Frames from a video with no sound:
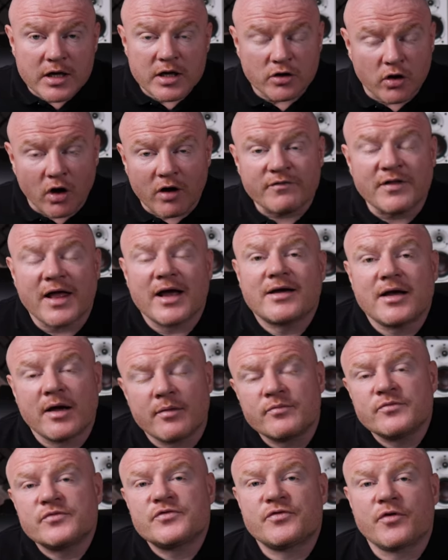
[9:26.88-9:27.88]
a lot of that
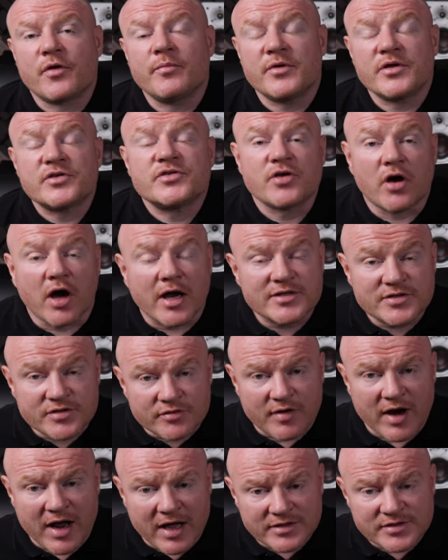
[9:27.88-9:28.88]
comes from your side
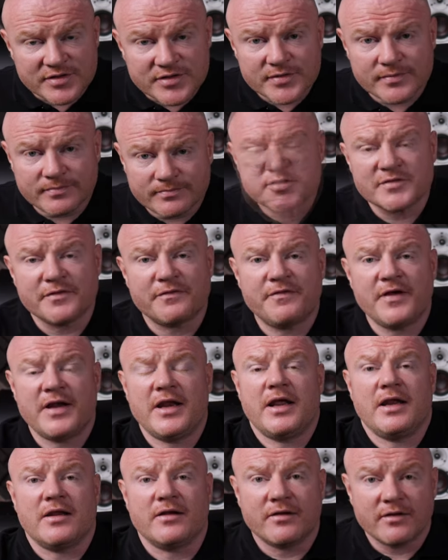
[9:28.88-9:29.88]
surrounds to
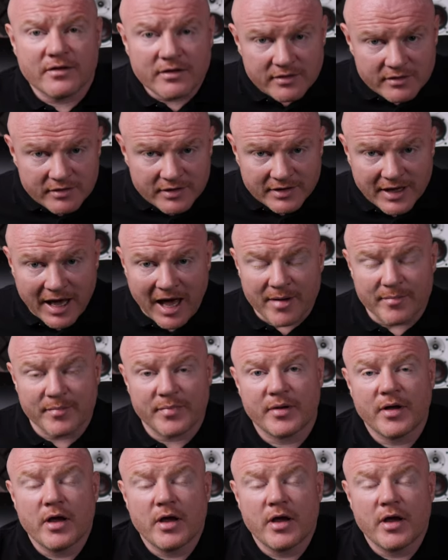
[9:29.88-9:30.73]
fill in the gap.